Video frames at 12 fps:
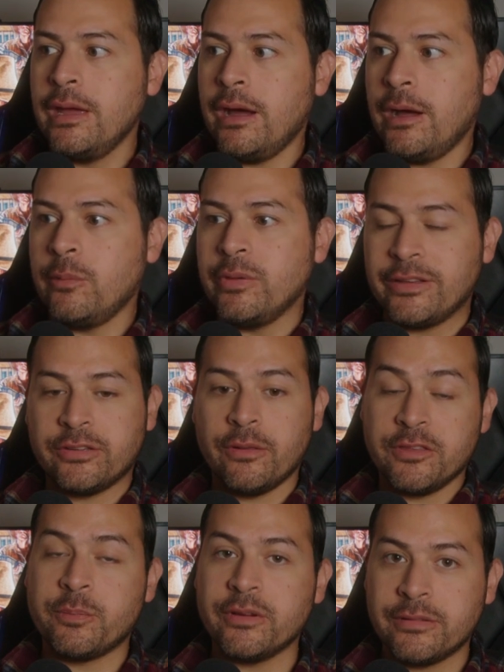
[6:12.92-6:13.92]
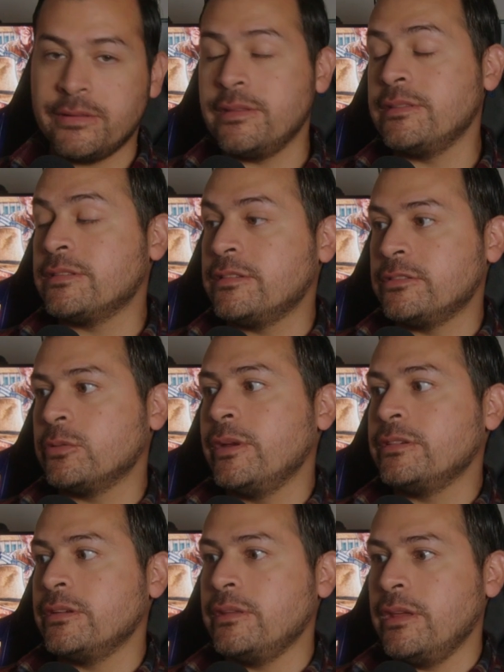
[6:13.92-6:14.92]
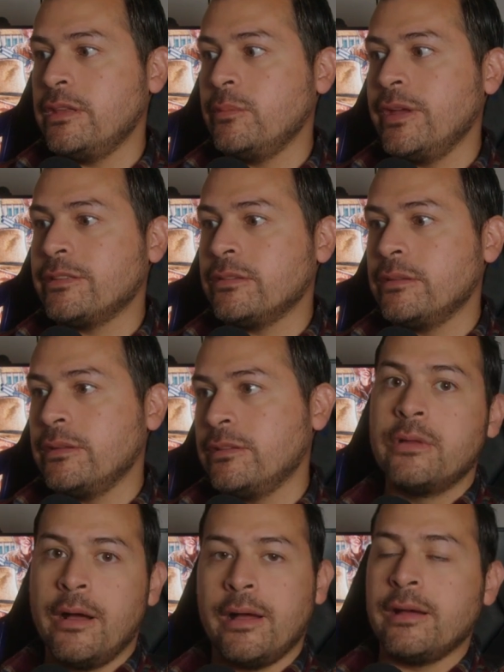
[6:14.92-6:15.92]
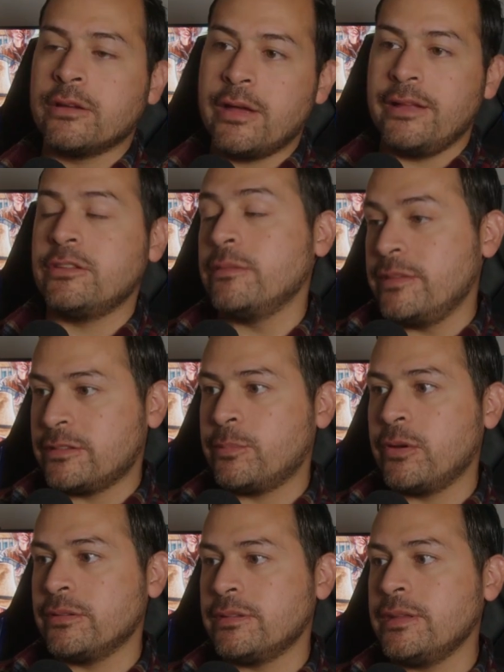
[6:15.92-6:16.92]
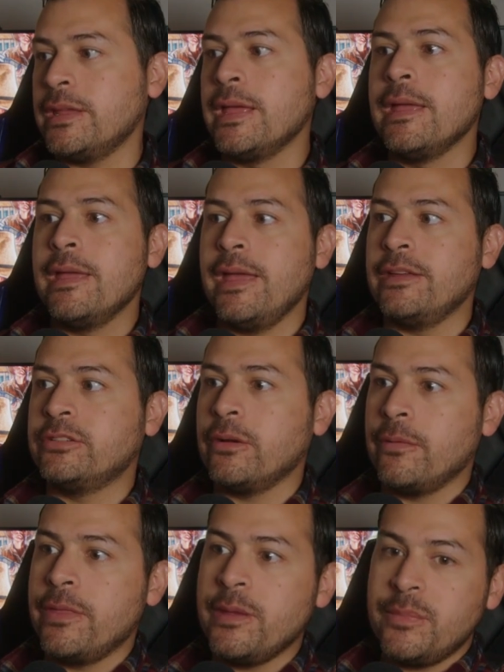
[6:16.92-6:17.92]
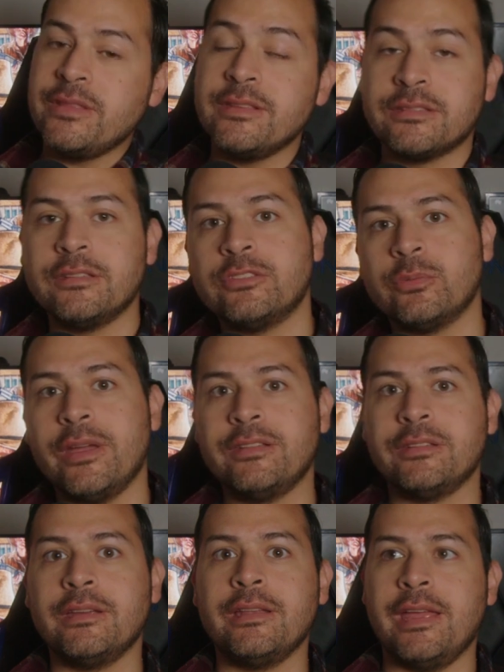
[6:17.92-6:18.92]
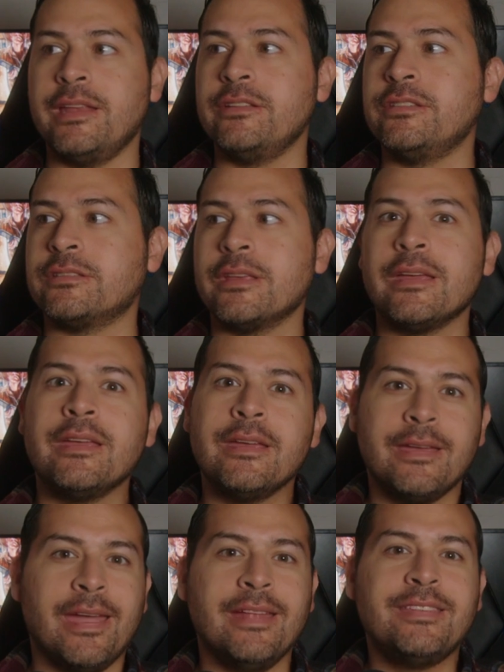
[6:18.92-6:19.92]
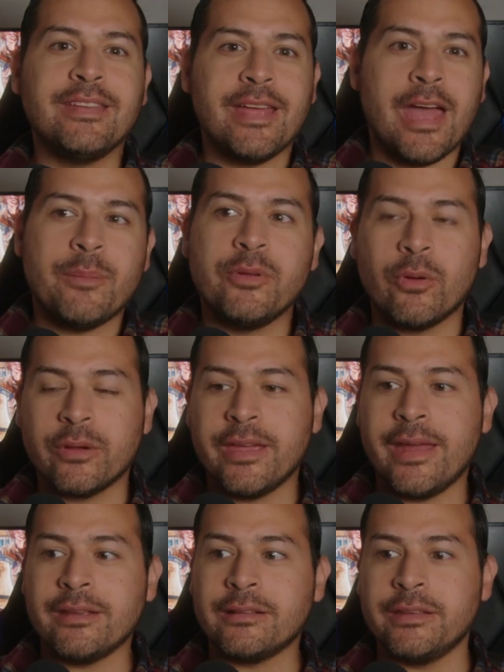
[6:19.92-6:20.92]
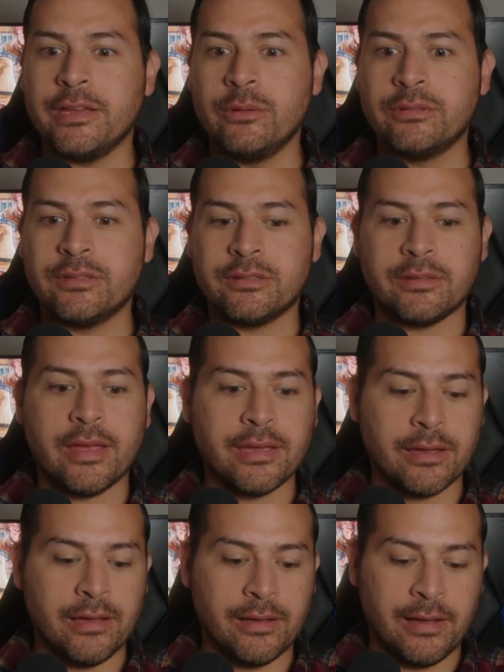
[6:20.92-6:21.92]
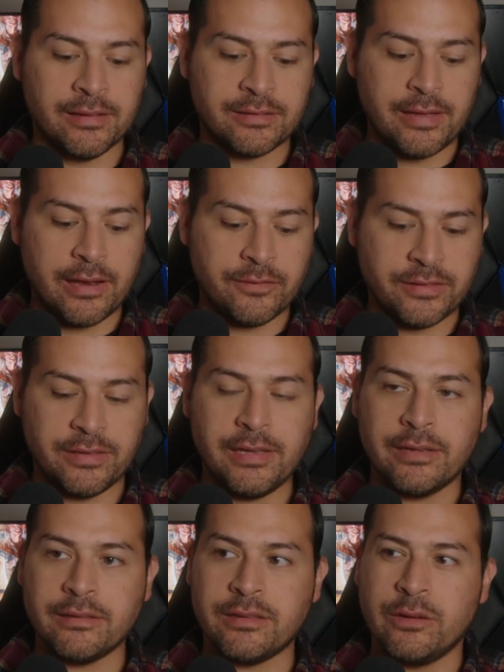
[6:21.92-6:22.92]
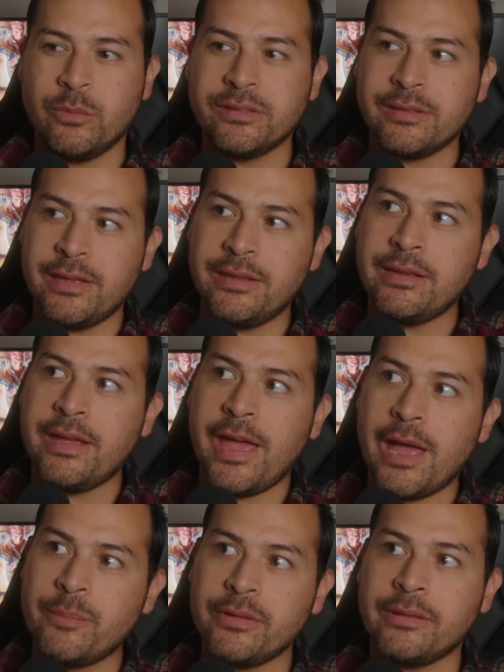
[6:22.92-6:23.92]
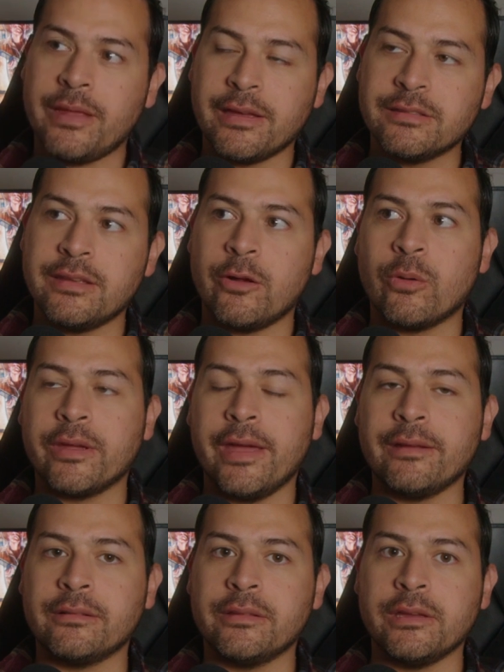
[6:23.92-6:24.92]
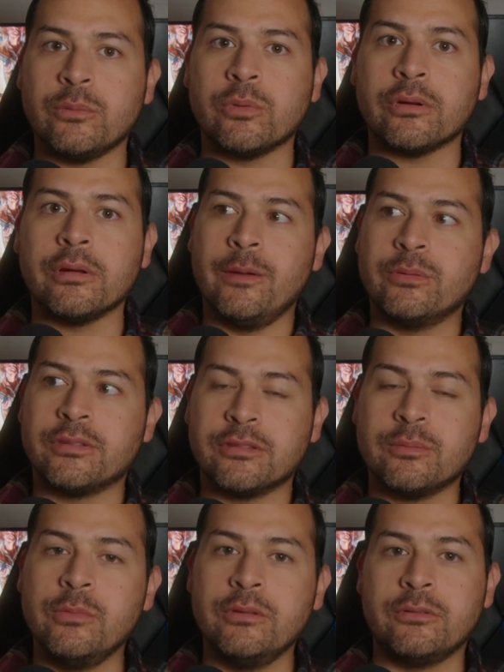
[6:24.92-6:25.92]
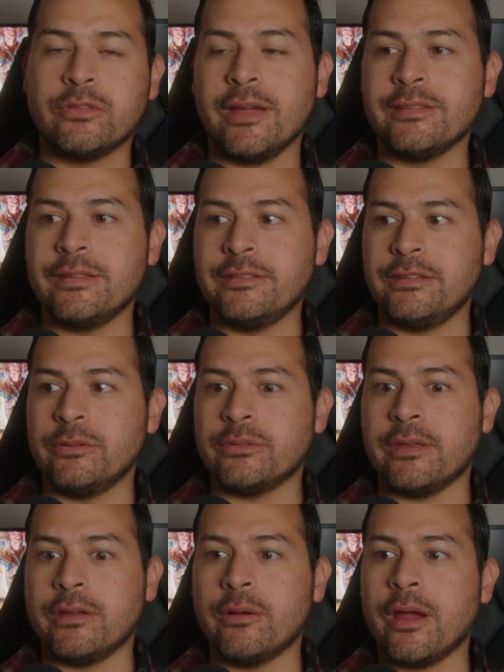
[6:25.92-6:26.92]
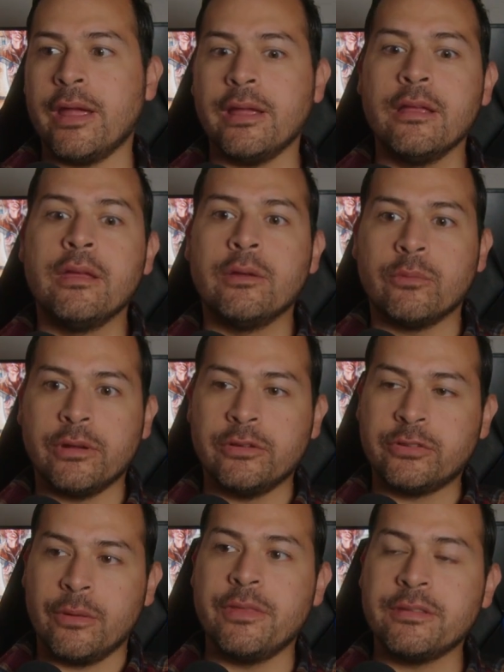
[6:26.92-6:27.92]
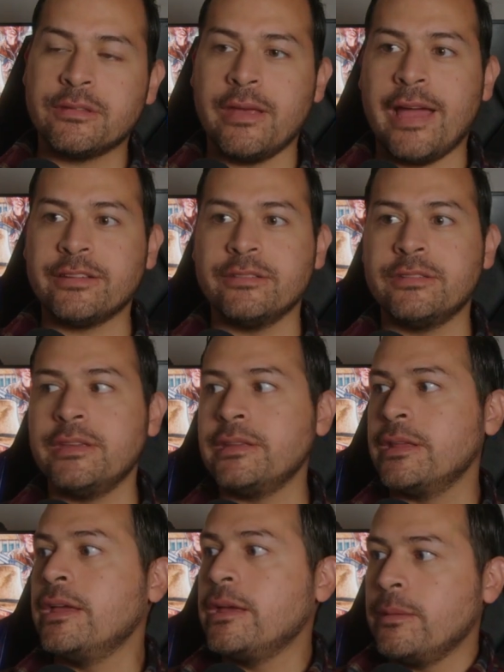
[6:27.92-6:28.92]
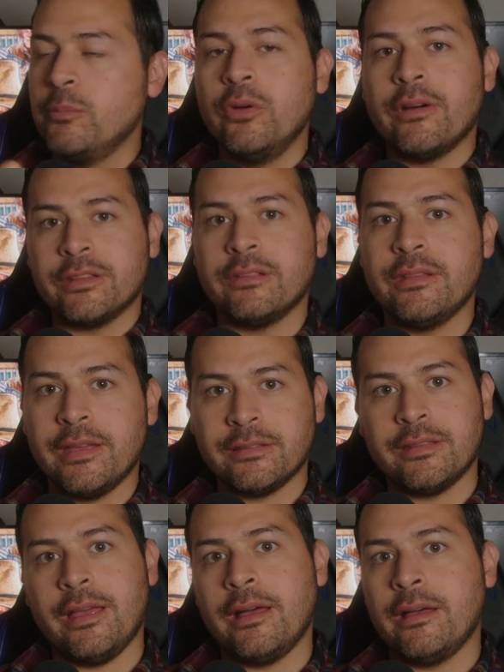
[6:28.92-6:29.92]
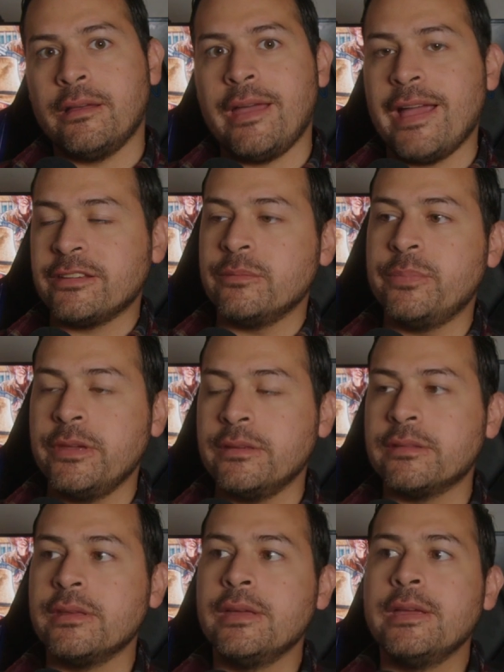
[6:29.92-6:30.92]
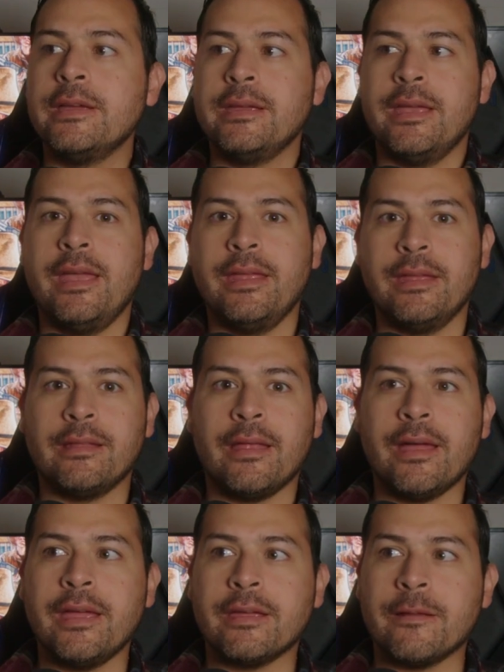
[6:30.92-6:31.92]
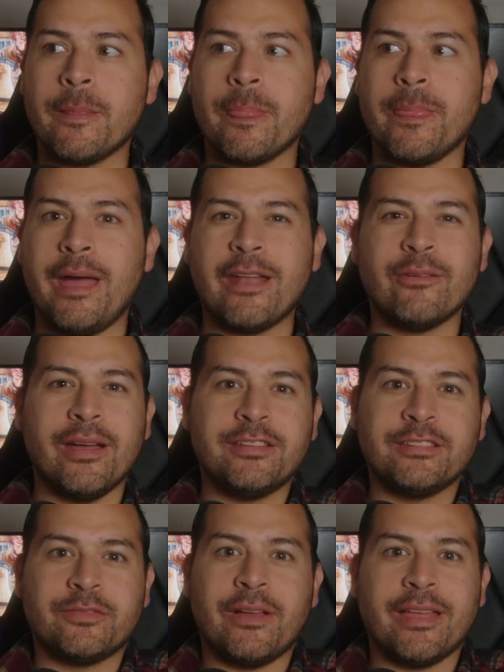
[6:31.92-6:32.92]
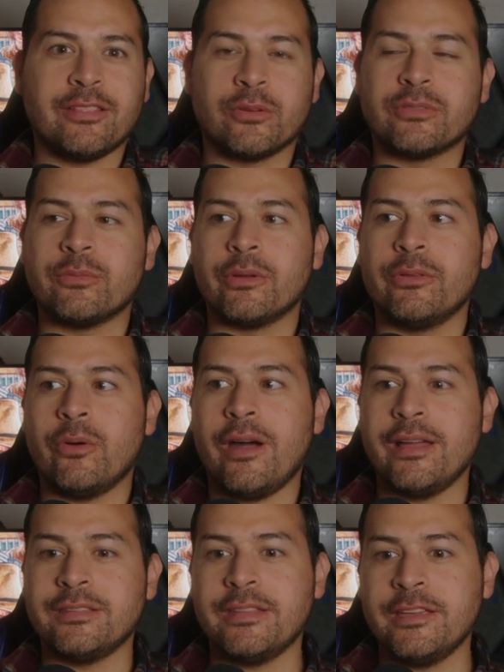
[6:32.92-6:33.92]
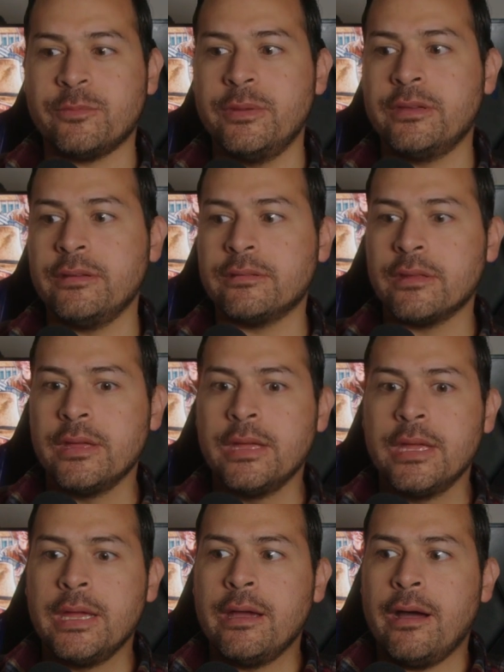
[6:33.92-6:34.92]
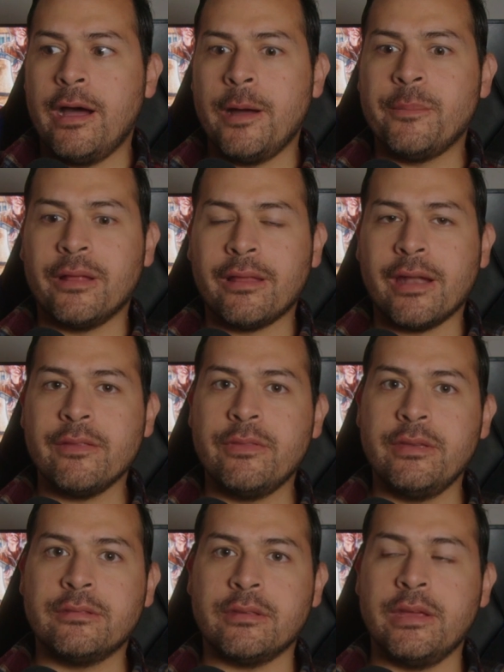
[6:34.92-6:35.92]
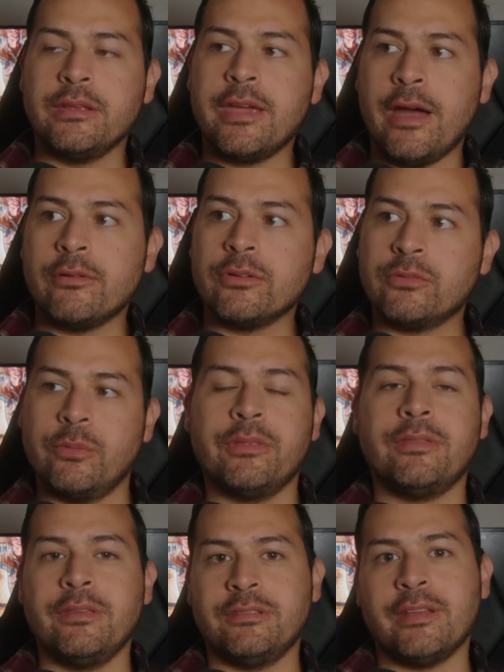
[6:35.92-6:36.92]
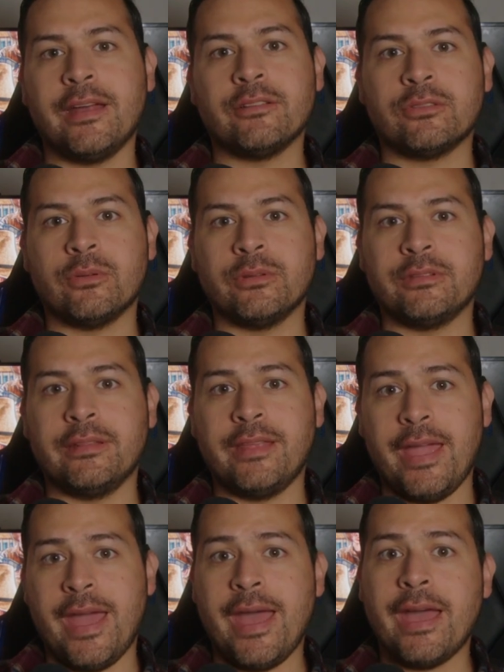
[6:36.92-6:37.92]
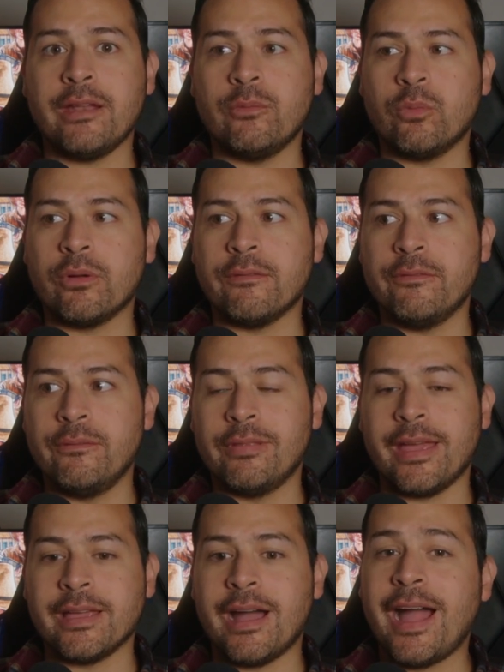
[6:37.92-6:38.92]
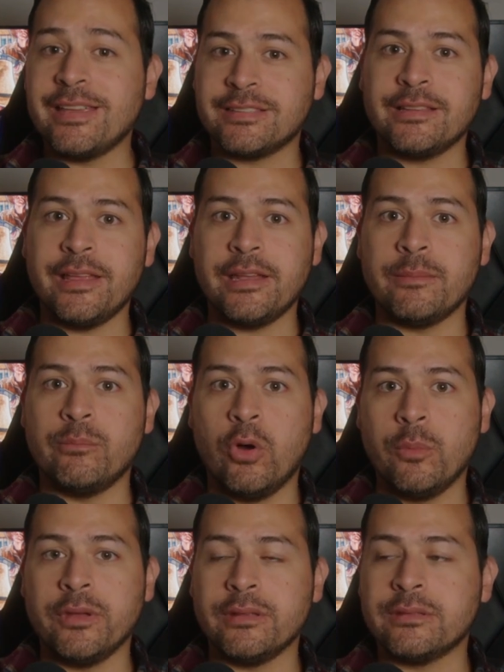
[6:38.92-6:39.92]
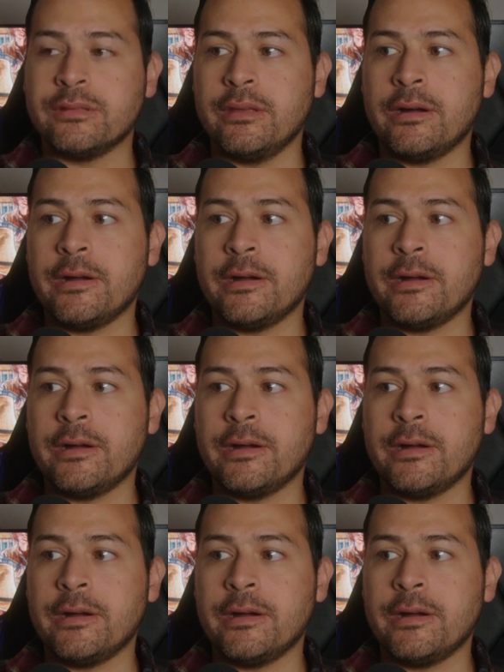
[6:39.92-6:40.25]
We have to show this person in this situation, and then we have to cut to this person and show them in this situation. And it didn't happen organically. It was just like a set of scenes, and it didn't happen, like I said, organically, where it was a smooth transition. It was like, all right, we're going to show this action scene, move on to the next action piece. And like, I don't know, I just felt like there was real no high stakes, because a lot of these encounters with these dinosaurs that they had were like isolated moments